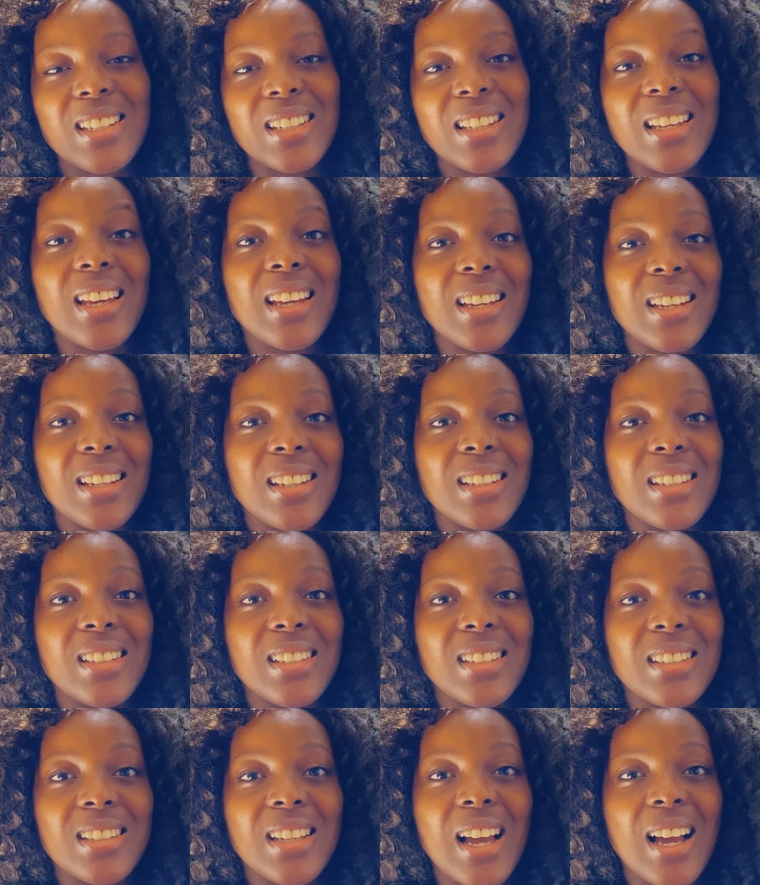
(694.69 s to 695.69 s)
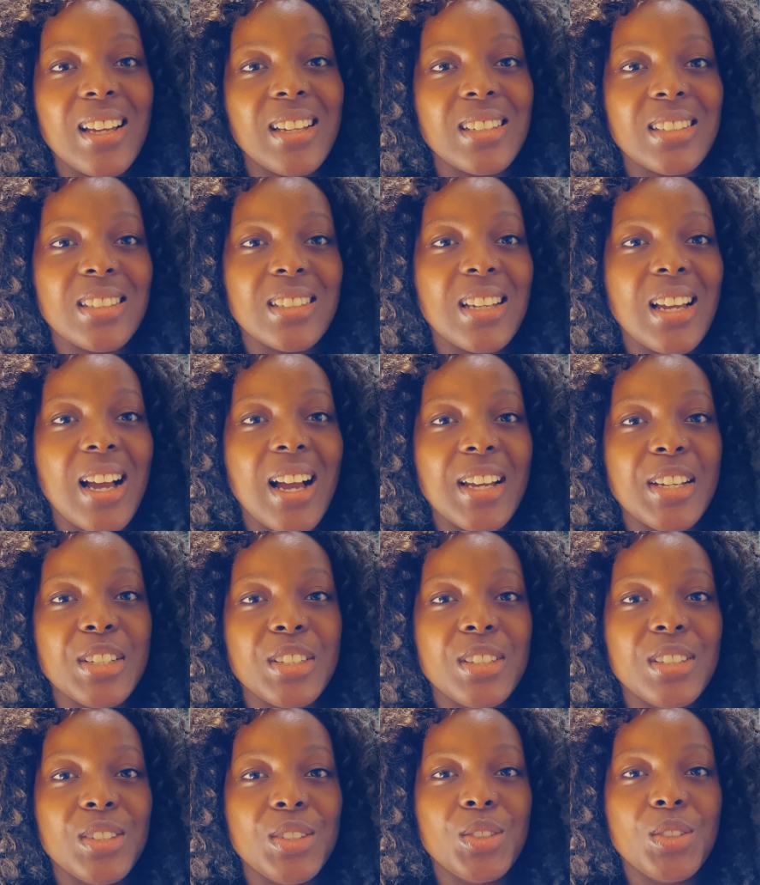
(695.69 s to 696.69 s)
yeah, I
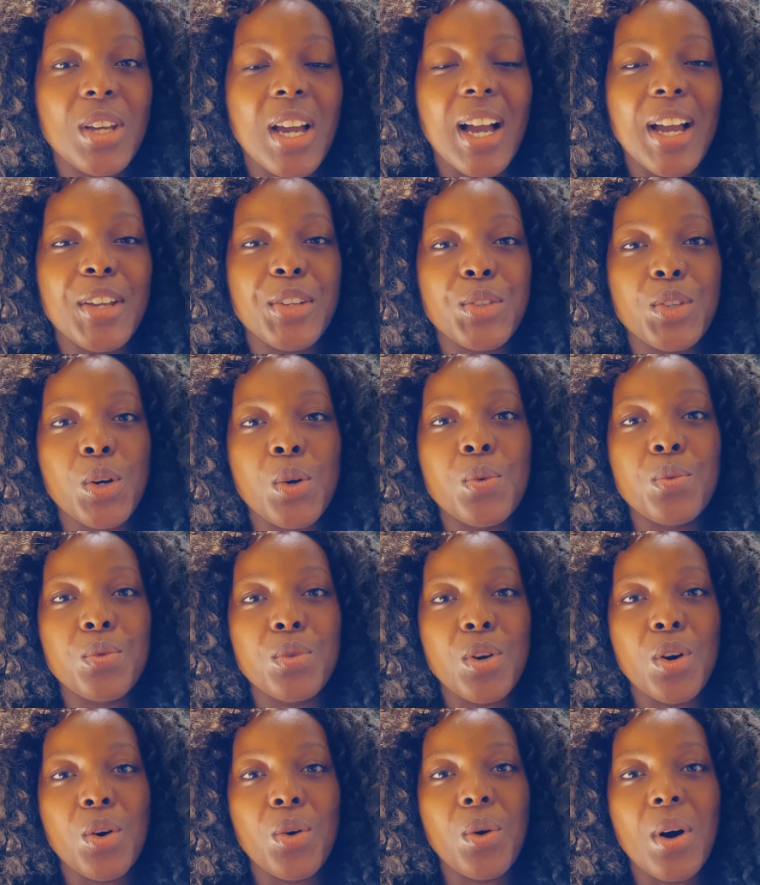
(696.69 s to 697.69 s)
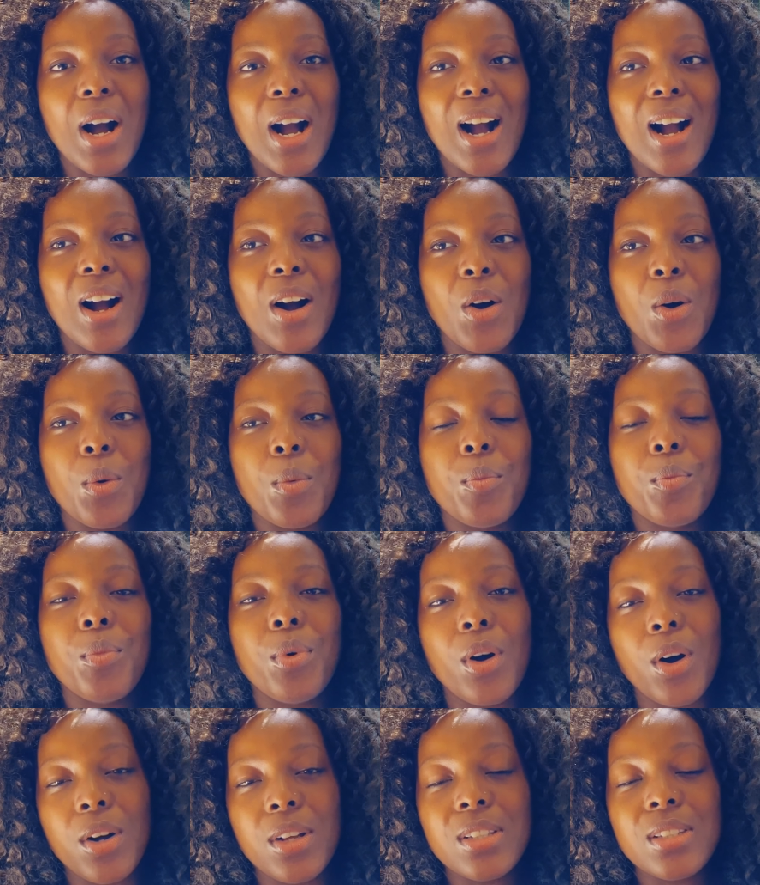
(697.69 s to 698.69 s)
I I don't know how
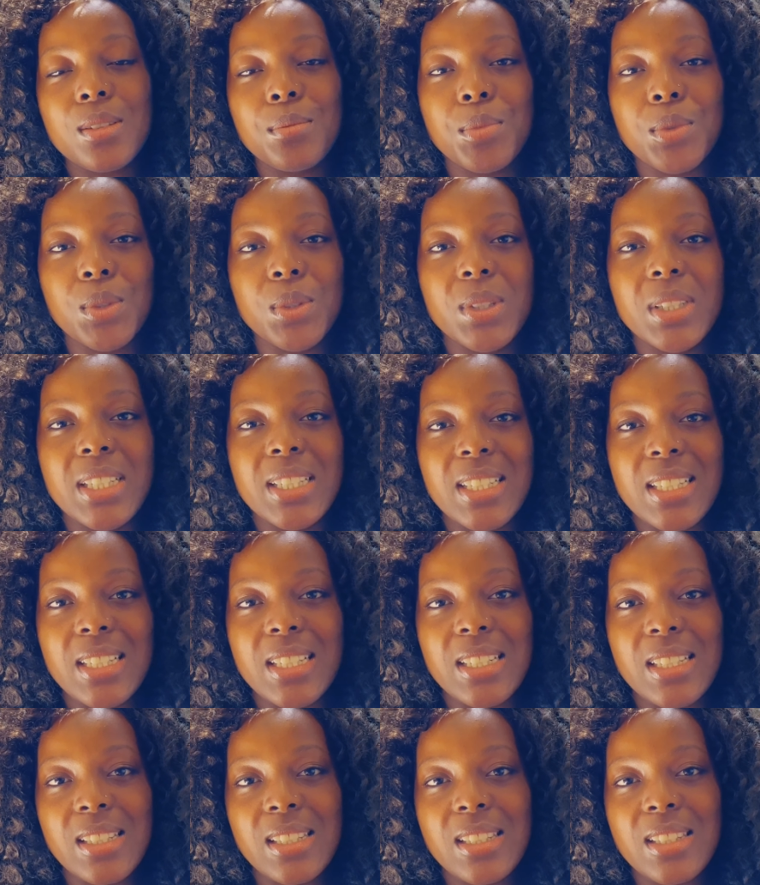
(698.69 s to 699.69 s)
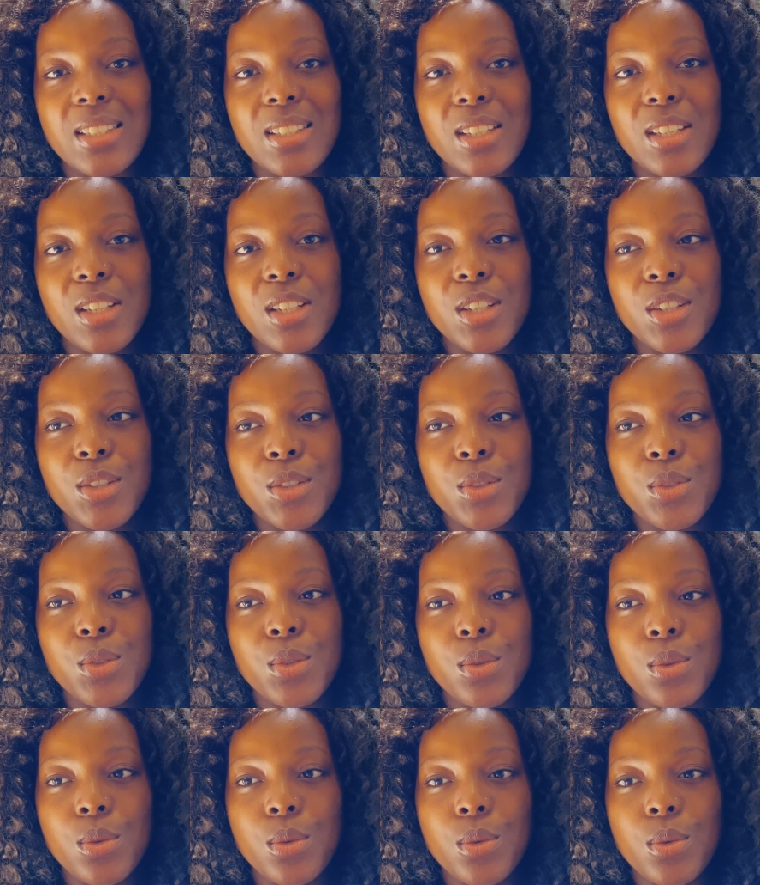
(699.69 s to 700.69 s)
possible it is
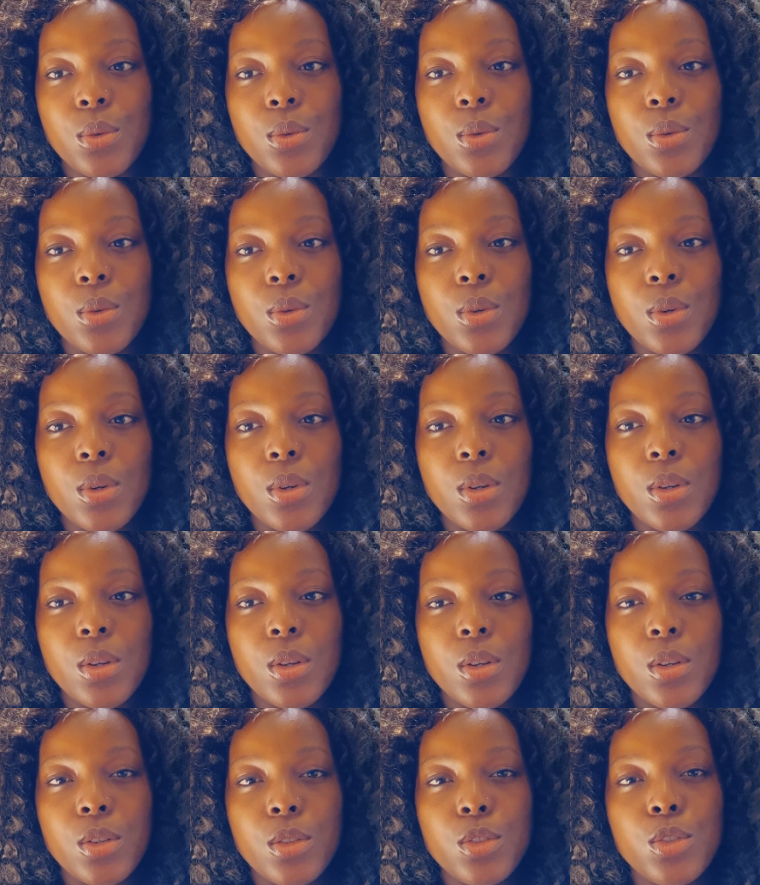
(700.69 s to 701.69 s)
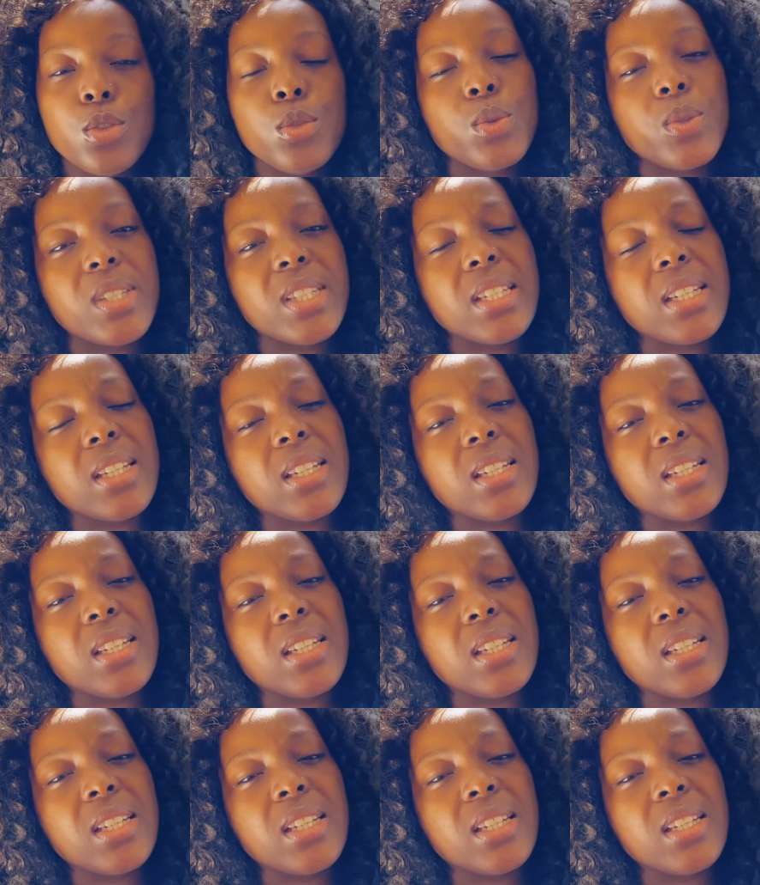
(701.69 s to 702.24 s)
to use